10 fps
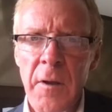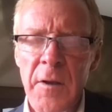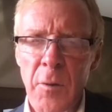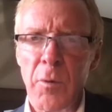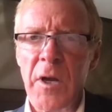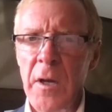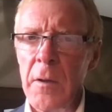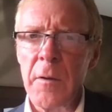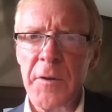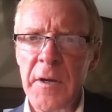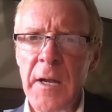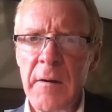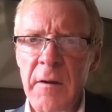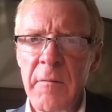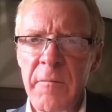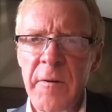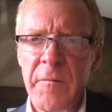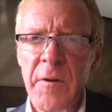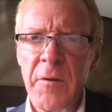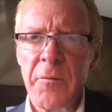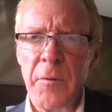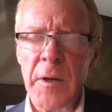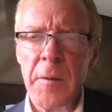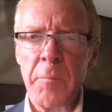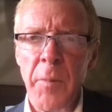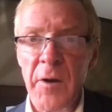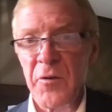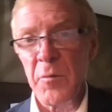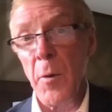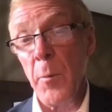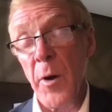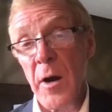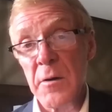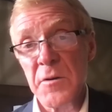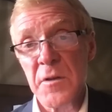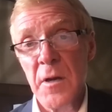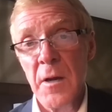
that were killed in 1853 by smallpox.